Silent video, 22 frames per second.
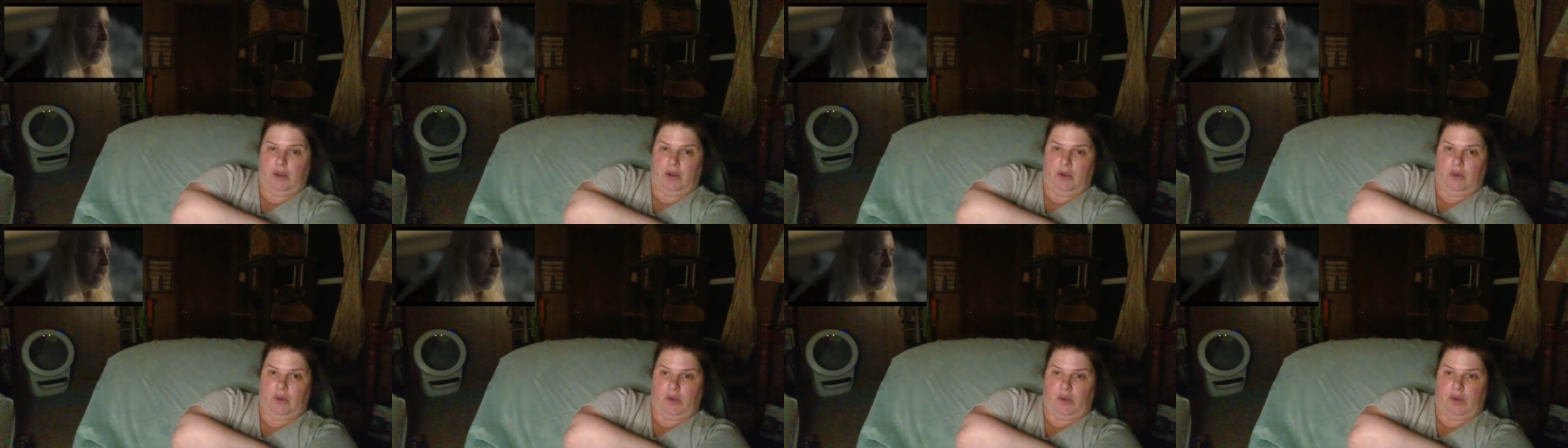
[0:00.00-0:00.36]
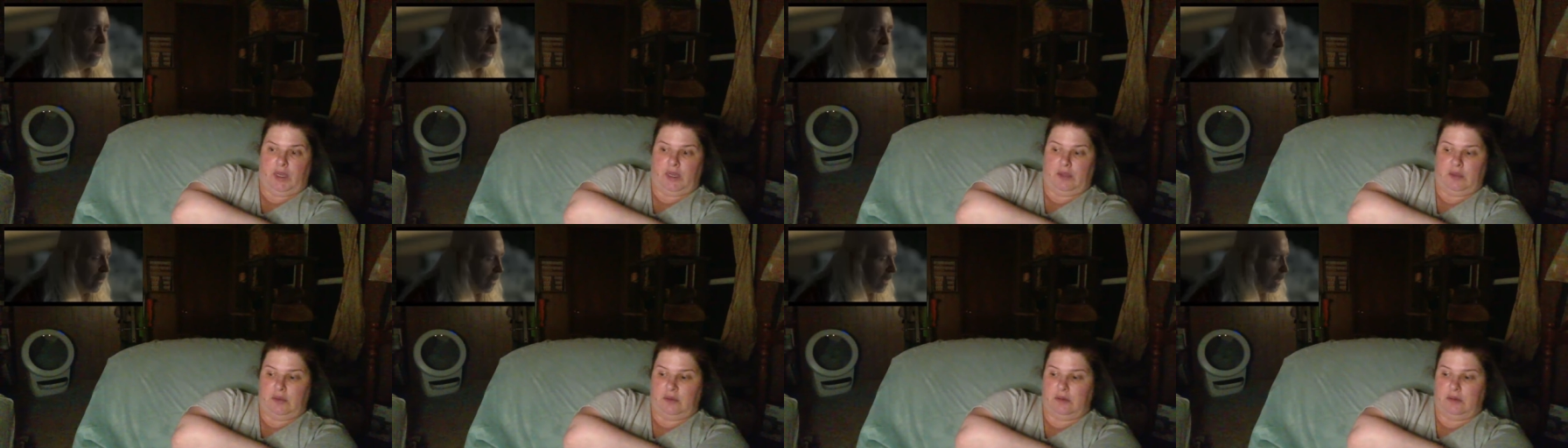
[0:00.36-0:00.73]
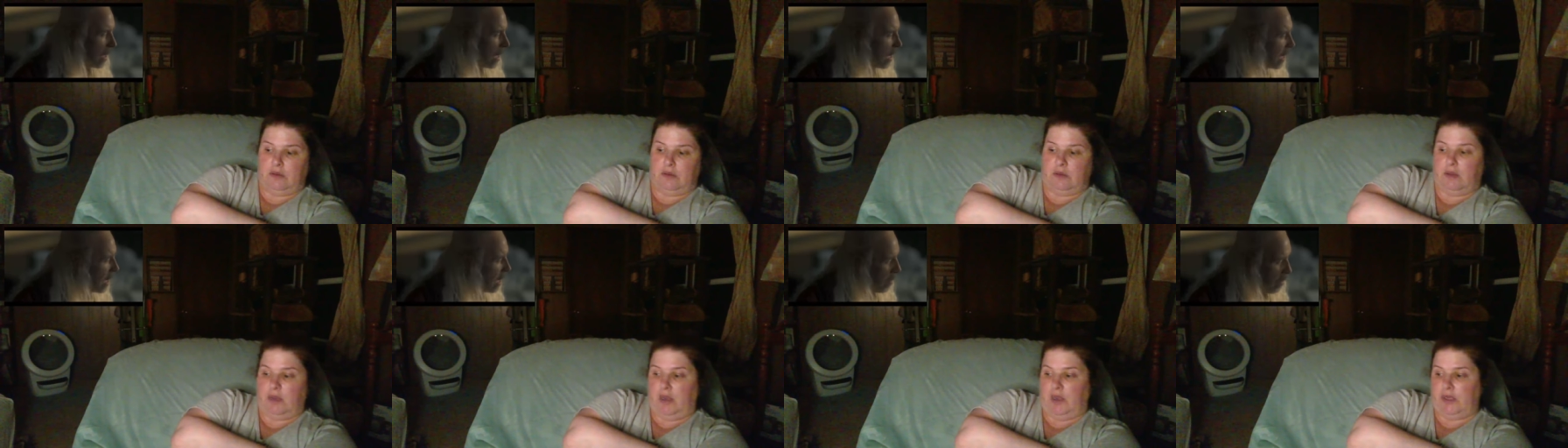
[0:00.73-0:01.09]
Well,
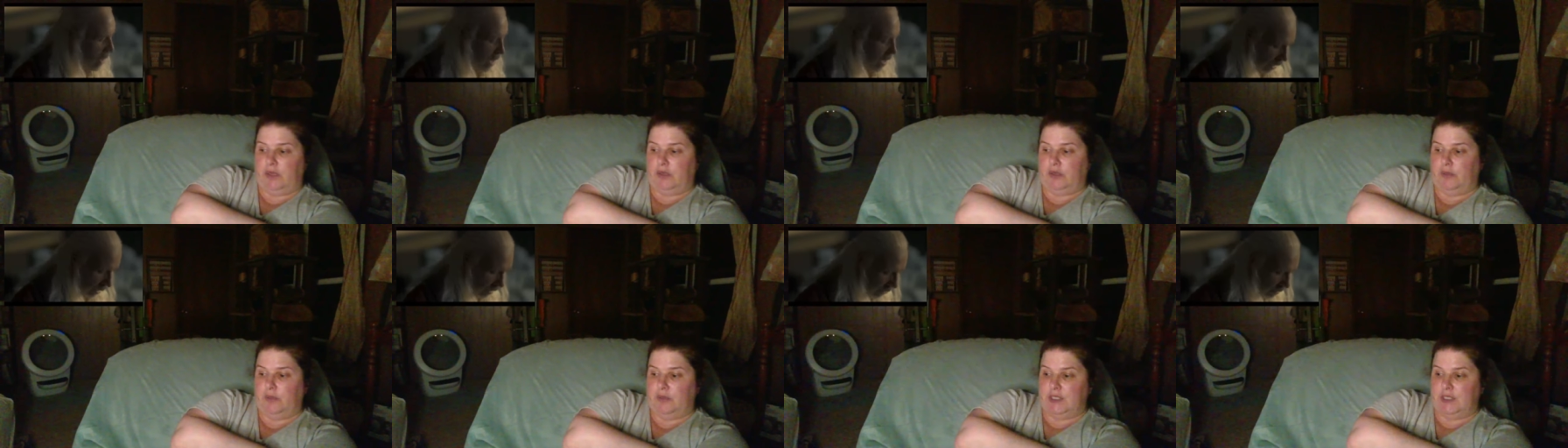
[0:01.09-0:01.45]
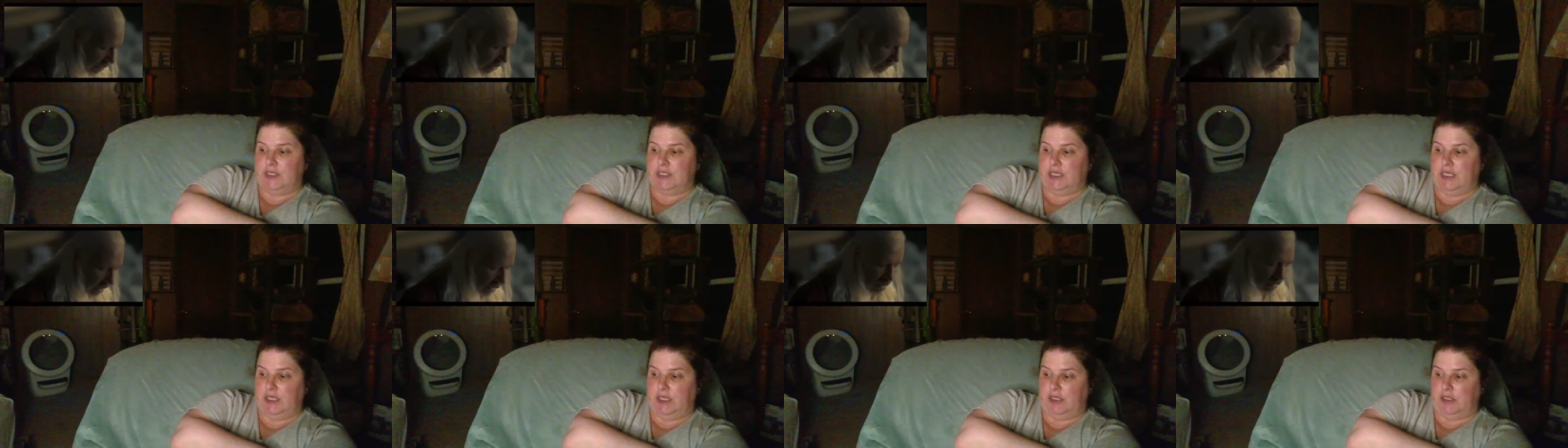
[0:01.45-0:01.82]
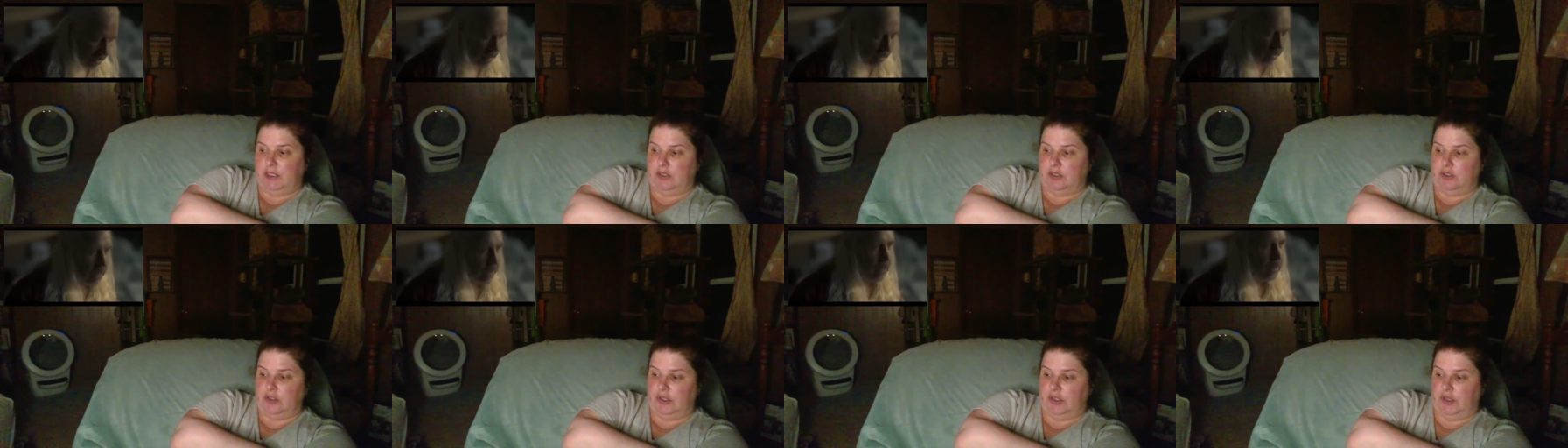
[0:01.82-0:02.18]
Otto was telling
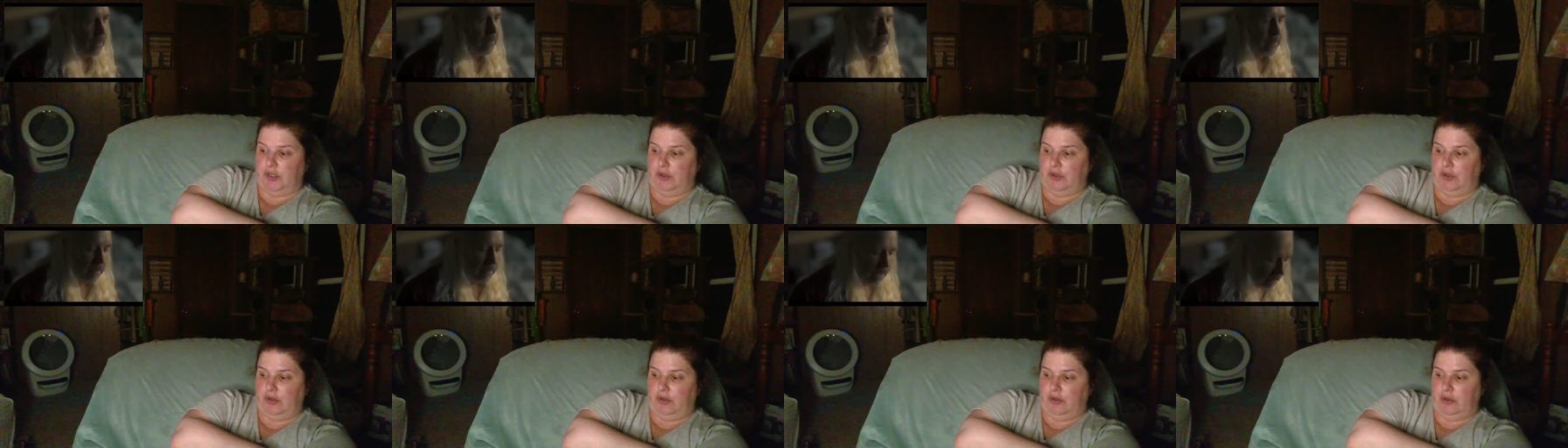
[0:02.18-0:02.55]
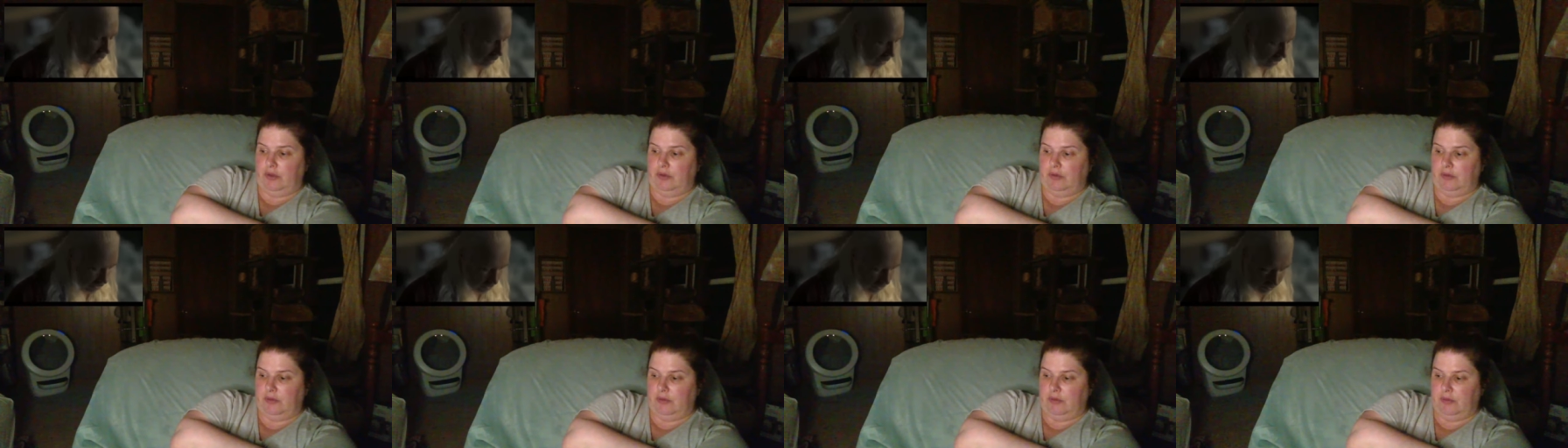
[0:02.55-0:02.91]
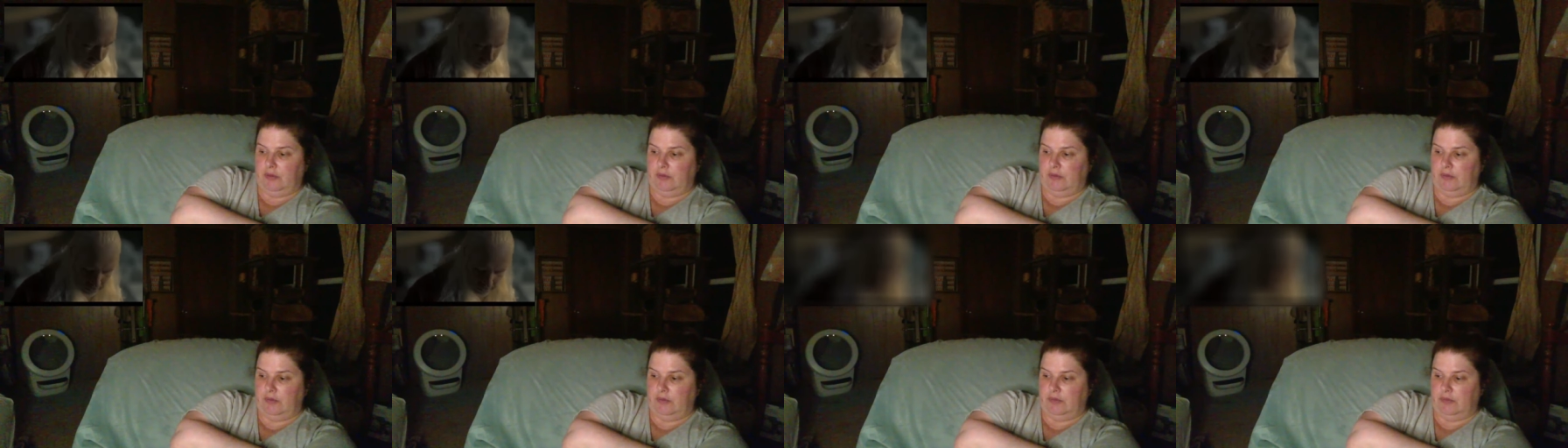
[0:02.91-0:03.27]
the truth.
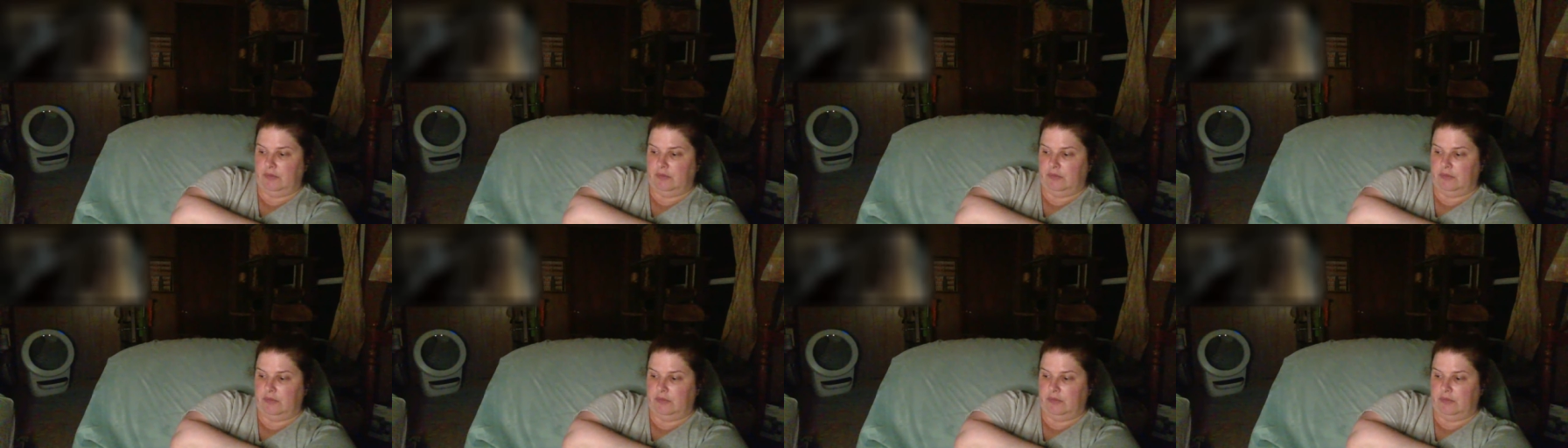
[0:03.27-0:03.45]
What?